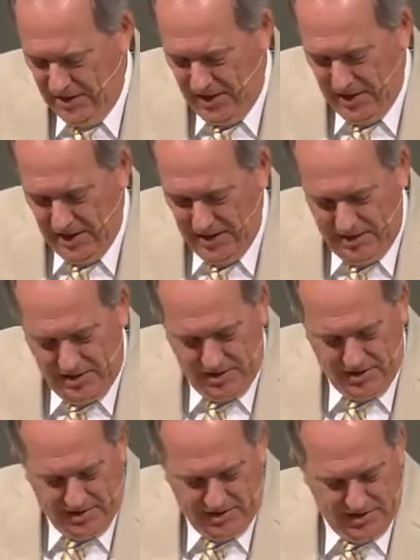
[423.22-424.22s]
And
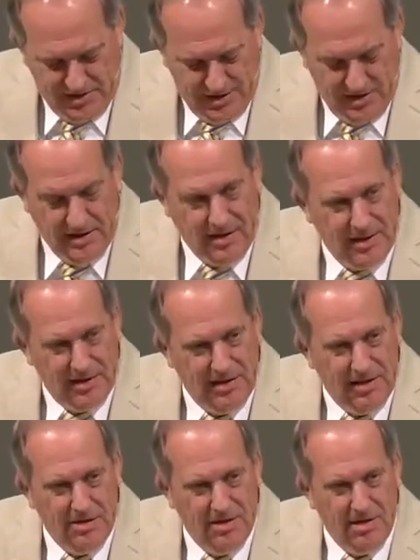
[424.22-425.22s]
thus an
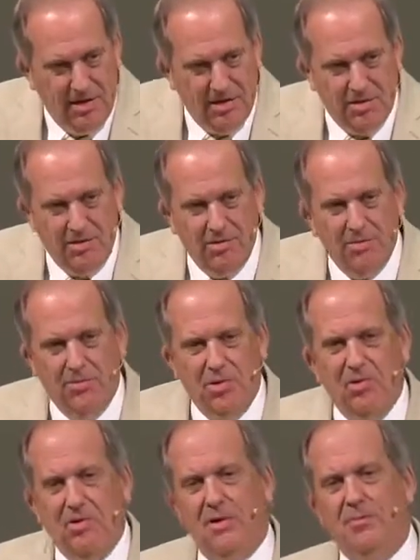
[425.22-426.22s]
international
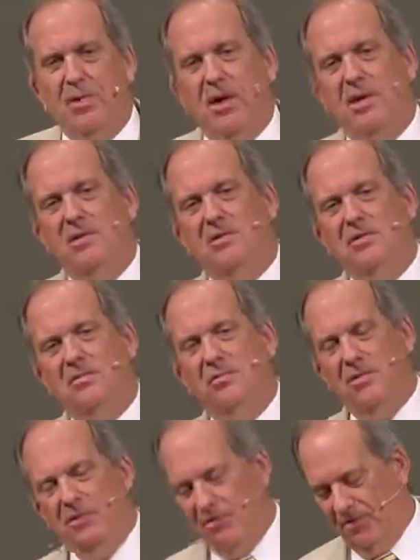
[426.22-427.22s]
beauty pageant
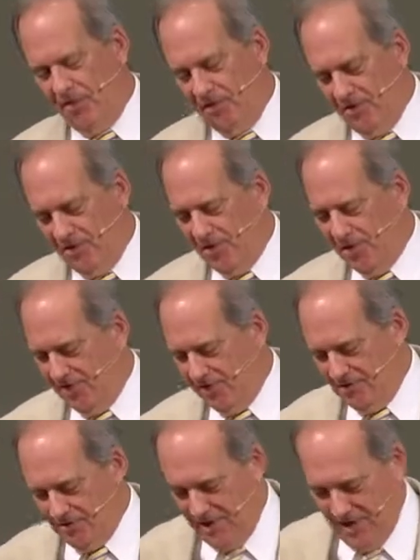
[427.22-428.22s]
was
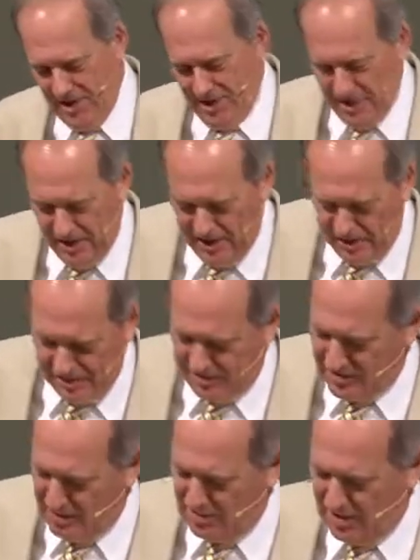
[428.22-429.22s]
held, and in
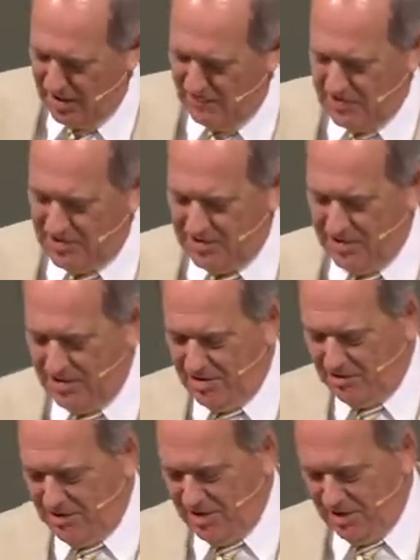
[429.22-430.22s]
something of a
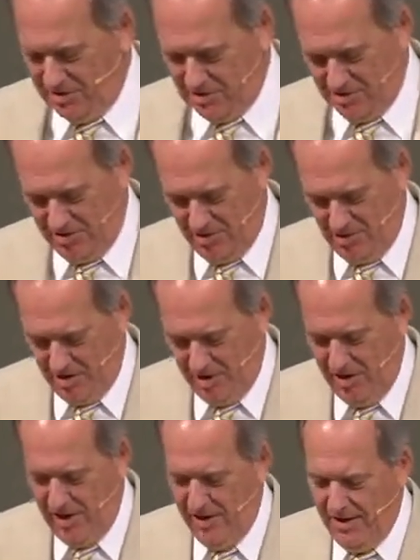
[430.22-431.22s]
Cinderella
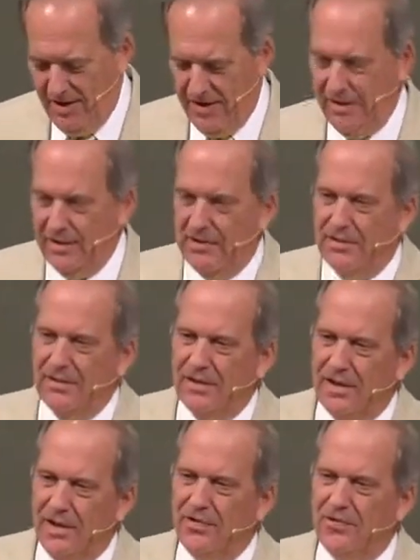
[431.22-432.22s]
story,
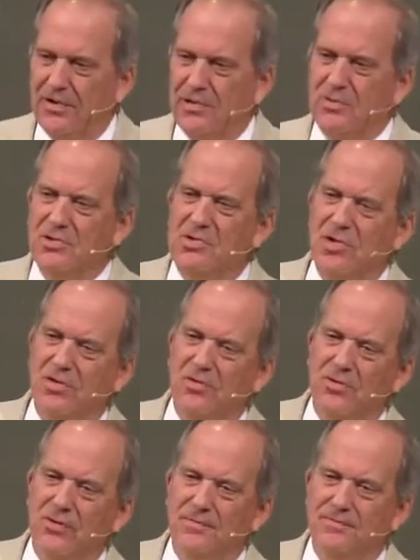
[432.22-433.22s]
Esther was
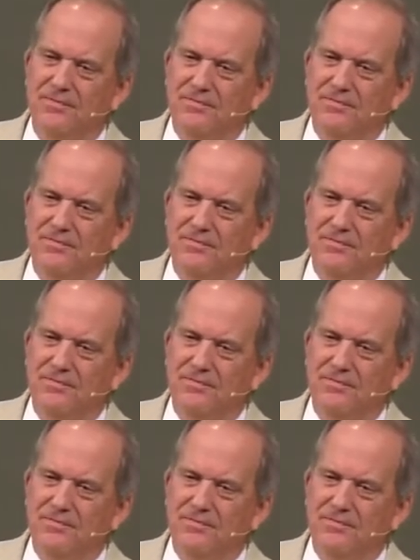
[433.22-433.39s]
chosen.